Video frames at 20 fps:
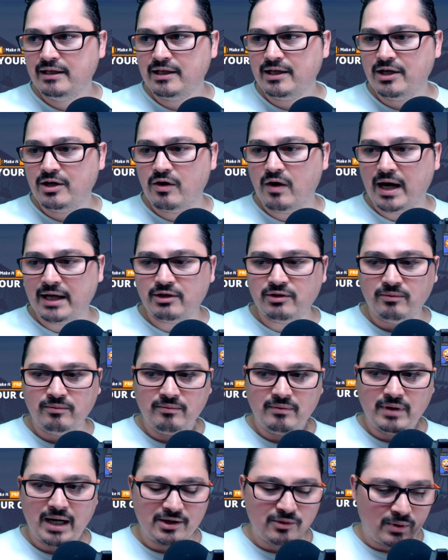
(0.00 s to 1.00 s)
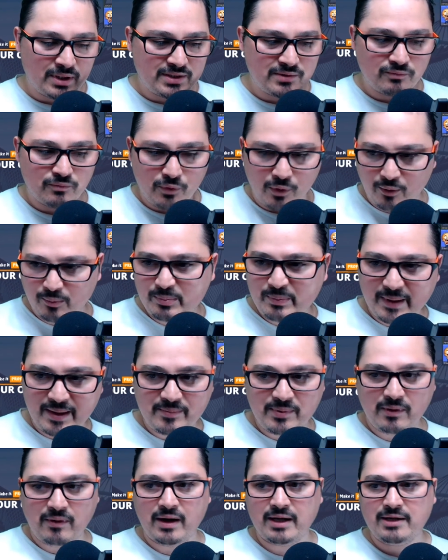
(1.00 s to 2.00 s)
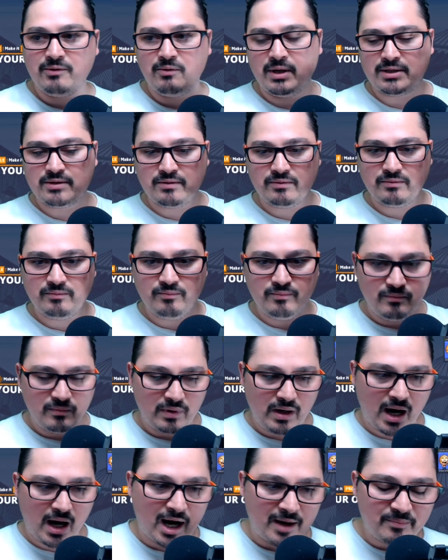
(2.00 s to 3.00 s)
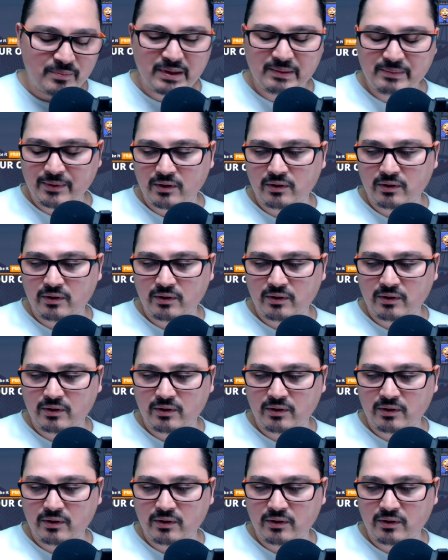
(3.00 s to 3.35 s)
You yeah. know, I don't, I don't want to rob people. I don't want to harm people